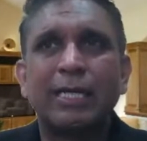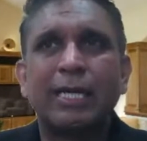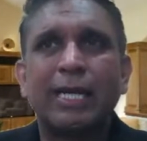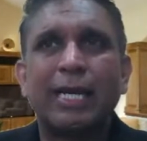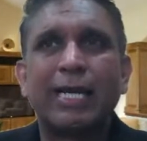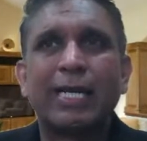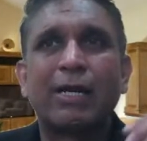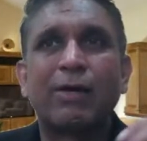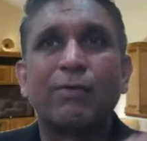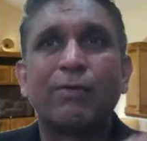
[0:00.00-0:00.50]

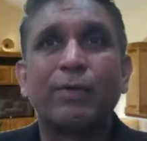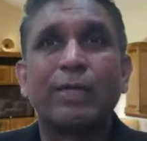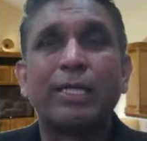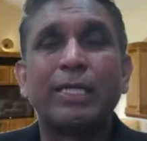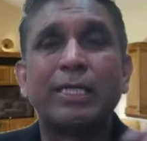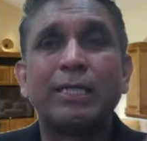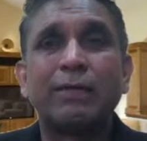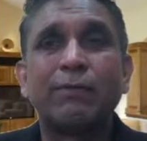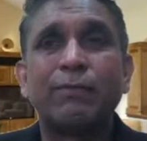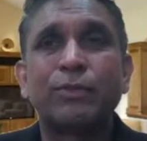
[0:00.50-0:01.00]
and now
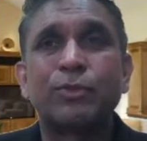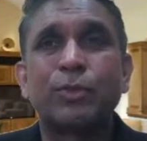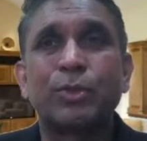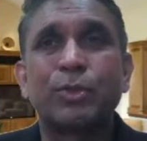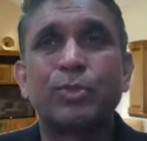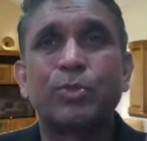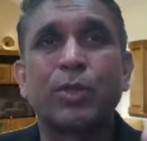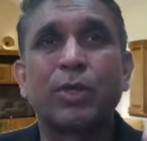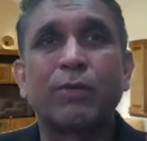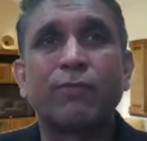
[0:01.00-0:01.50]
India, which
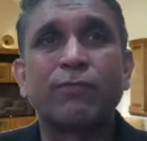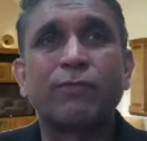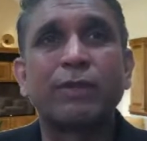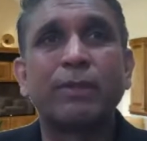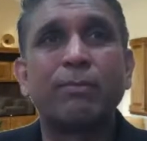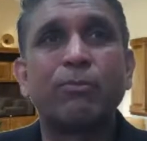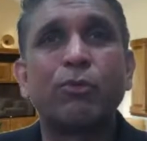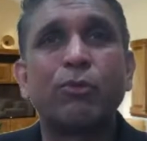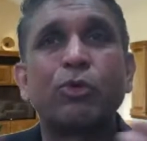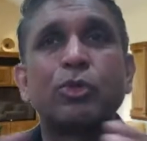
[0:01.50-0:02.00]
was one of the
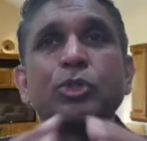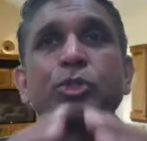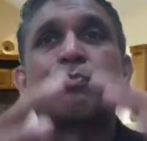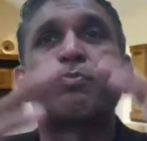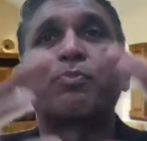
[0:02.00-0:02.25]
most